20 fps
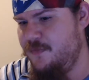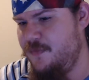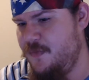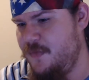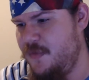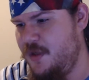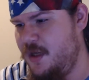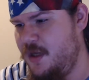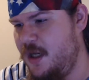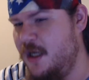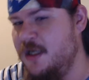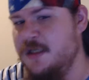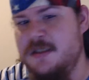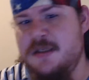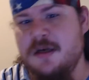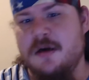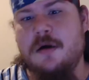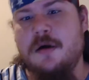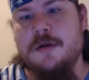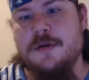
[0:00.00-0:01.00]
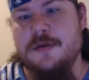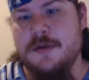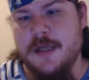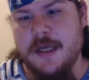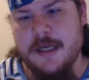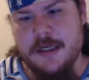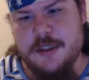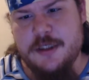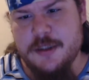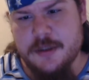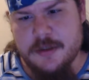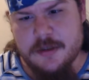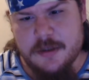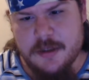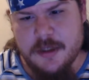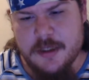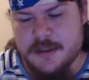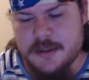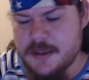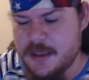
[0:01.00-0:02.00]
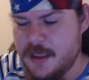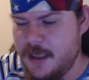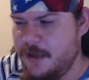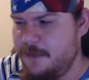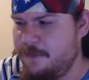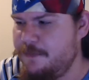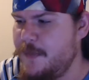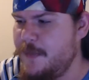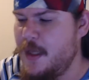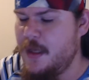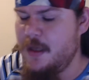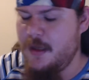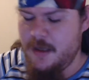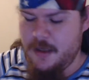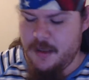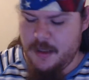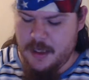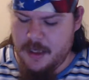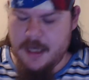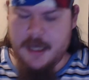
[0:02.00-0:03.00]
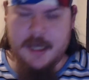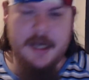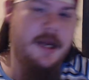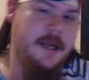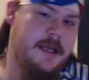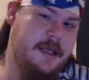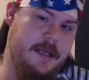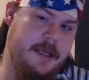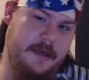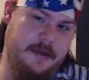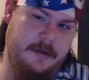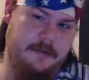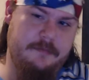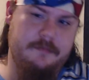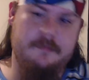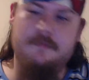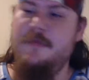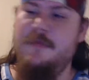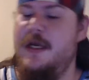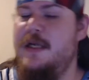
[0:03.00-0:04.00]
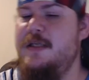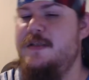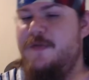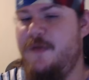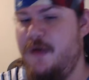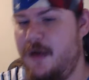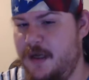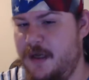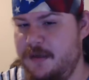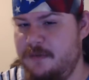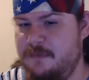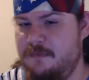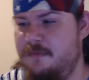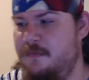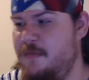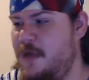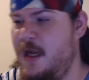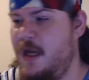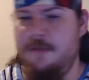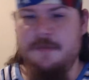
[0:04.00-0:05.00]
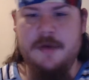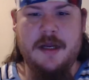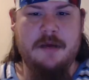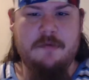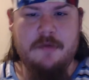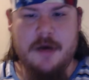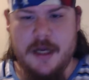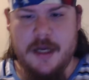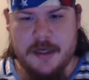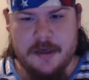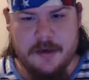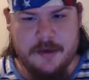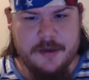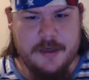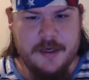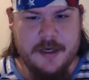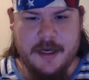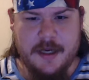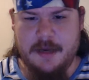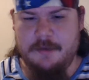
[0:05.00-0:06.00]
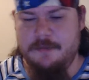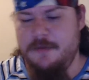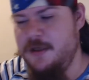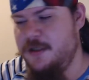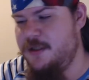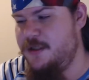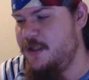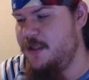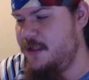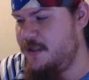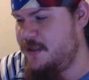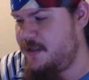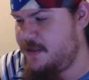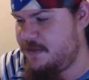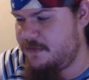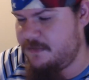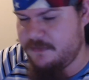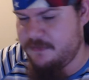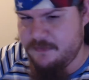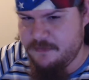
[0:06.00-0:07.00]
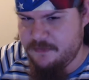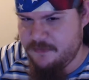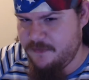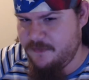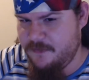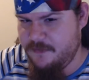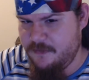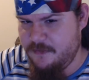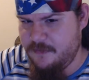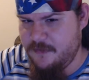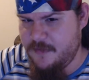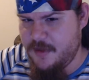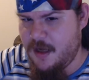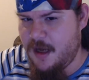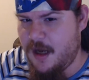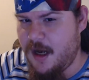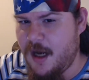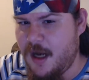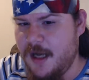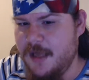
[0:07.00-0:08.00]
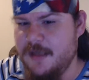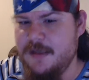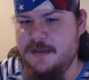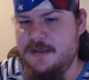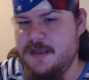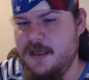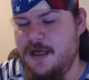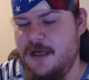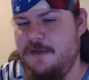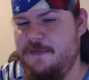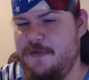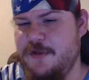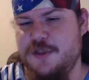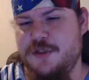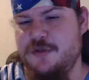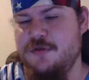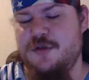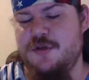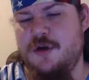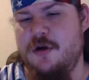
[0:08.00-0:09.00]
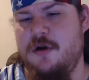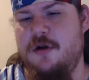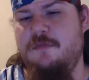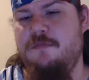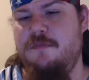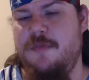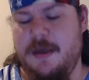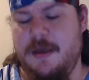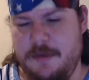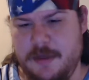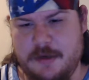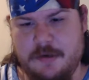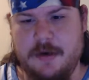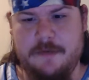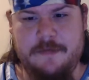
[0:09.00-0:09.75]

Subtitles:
adult natured, let's say, and I get it. It's fine. I'm not ragging on the name. It's just odd to have a juice called baby gravy.